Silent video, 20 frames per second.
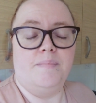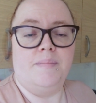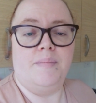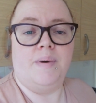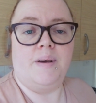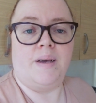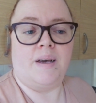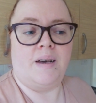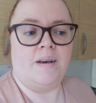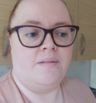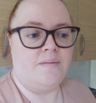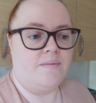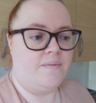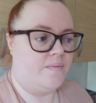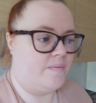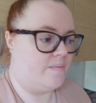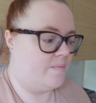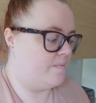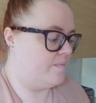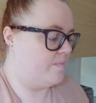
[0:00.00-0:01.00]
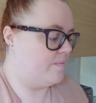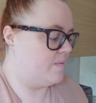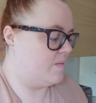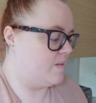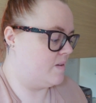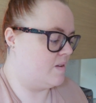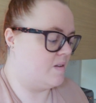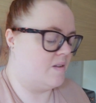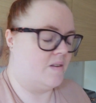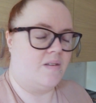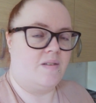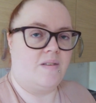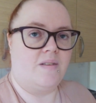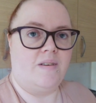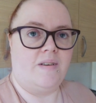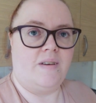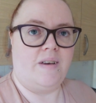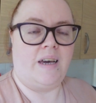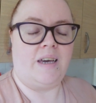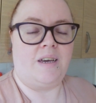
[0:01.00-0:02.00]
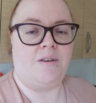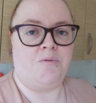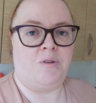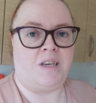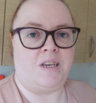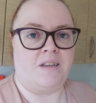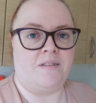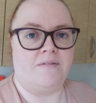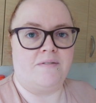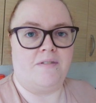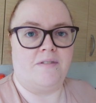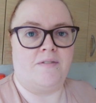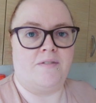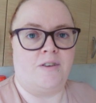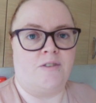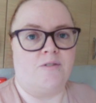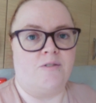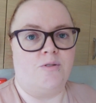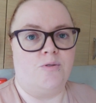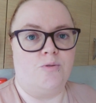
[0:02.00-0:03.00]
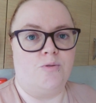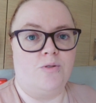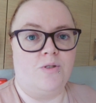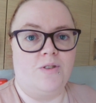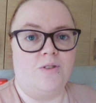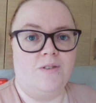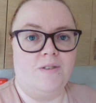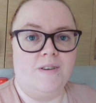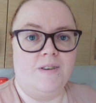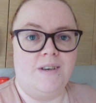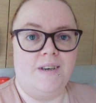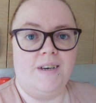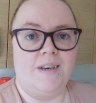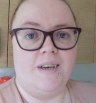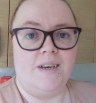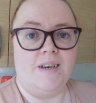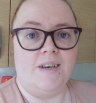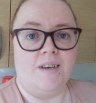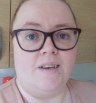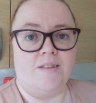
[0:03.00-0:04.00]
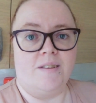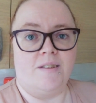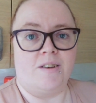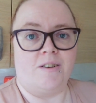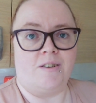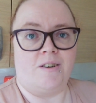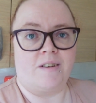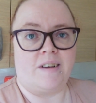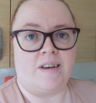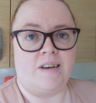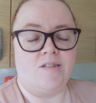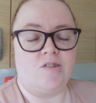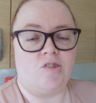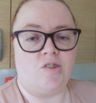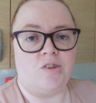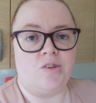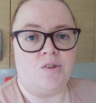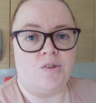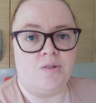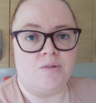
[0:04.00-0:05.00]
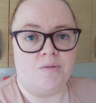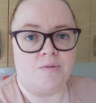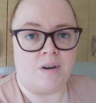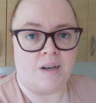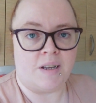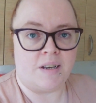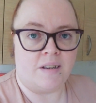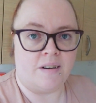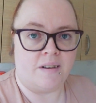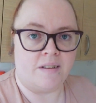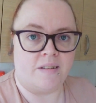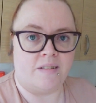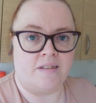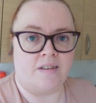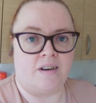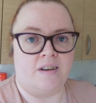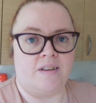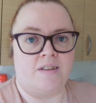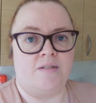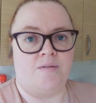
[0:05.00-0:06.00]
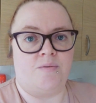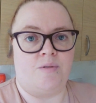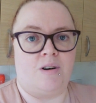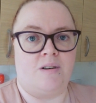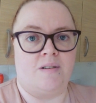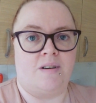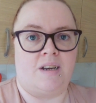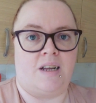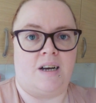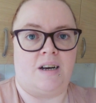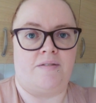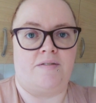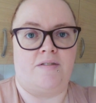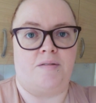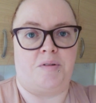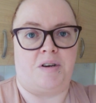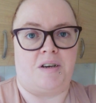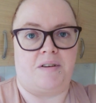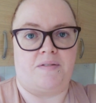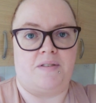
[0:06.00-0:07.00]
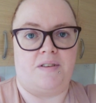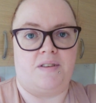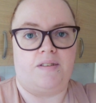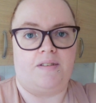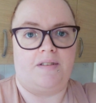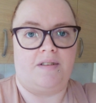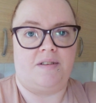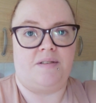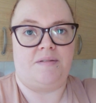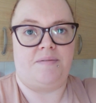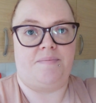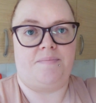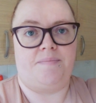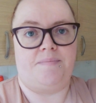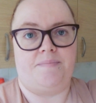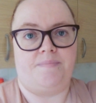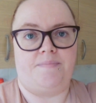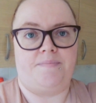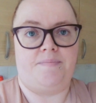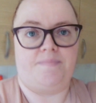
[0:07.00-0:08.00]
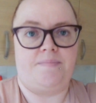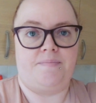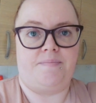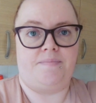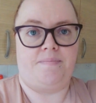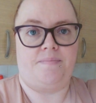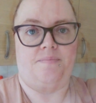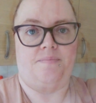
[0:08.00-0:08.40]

But yeah. Hate waiting for phone calls. So I'll catch you when I decide what I'm going to have for breakfast.